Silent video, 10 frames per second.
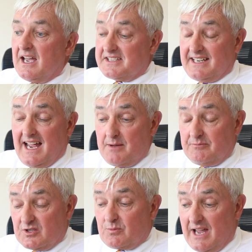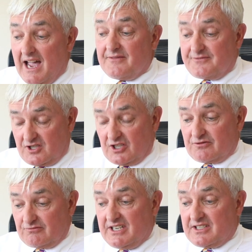As it happens, we have
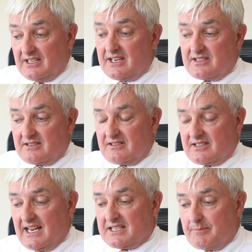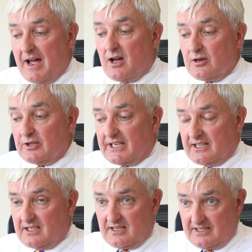just recently set about looking
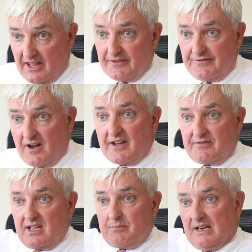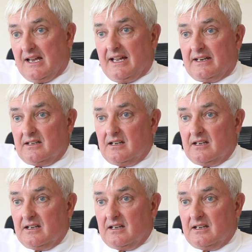at another 5-year plan,